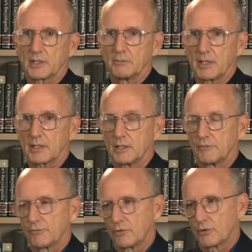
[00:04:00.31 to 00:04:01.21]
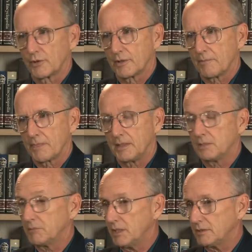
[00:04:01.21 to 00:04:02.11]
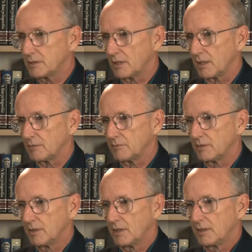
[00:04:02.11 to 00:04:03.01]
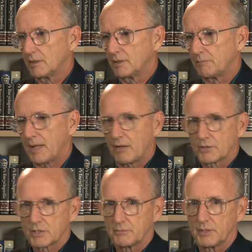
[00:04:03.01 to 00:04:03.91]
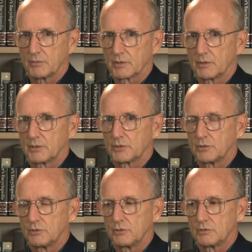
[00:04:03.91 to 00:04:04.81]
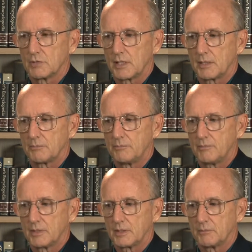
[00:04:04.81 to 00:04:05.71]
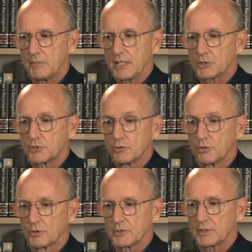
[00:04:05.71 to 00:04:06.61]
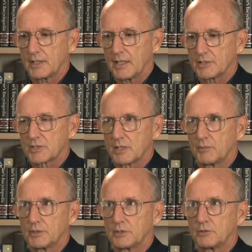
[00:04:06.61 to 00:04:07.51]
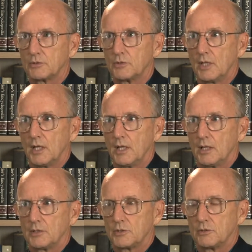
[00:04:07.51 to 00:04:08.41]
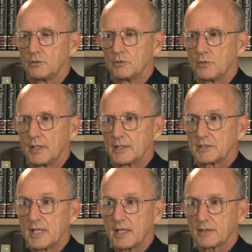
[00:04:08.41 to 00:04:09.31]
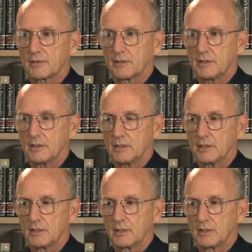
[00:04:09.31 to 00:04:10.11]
he could make it in Florida. In the meantime, the powers that be were going to make sure that they had someone to take the